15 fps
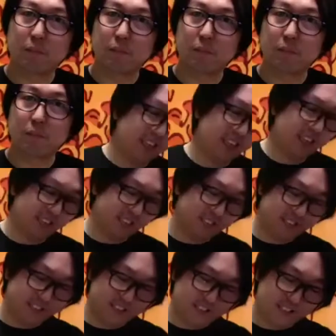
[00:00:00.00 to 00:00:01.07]
I said,
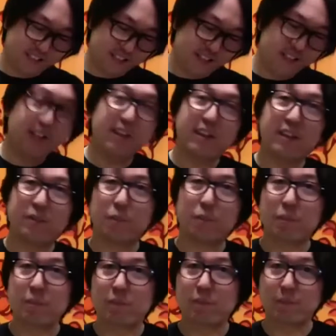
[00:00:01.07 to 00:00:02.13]
"Yes," and he
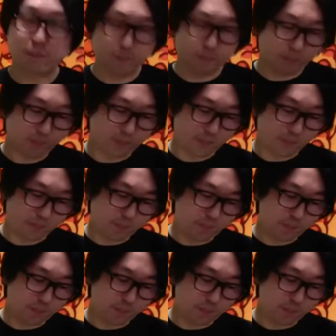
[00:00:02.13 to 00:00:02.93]
and